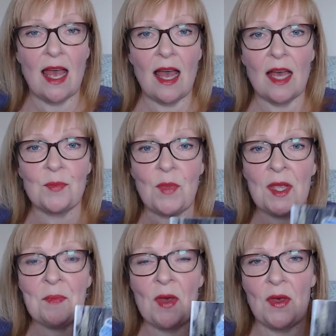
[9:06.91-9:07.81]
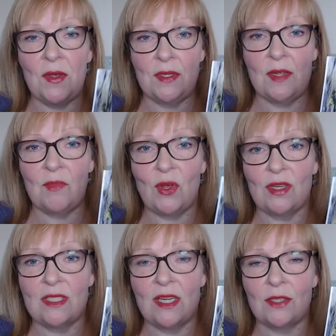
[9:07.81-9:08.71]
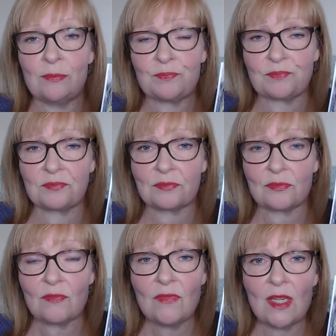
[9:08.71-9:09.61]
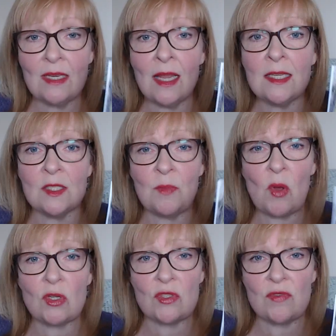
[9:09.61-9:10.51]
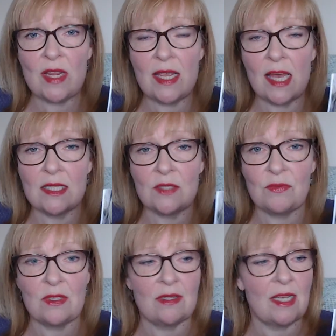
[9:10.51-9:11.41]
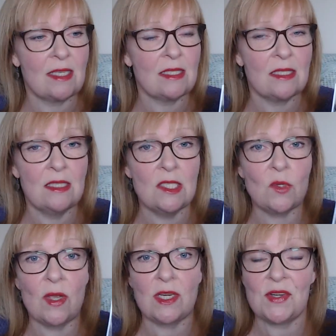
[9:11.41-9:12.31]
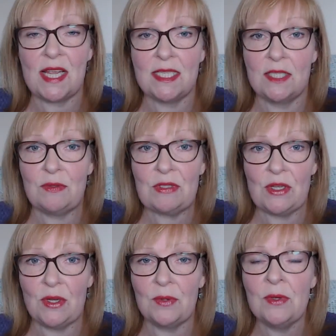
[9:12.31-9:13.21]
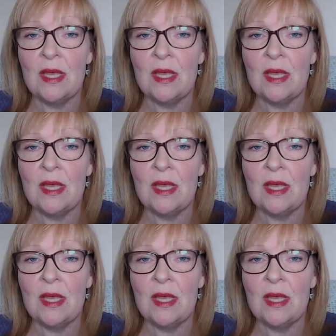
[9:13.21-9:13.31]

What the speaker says: And my partner Martin likes pottery and different things, and he's quite creative too,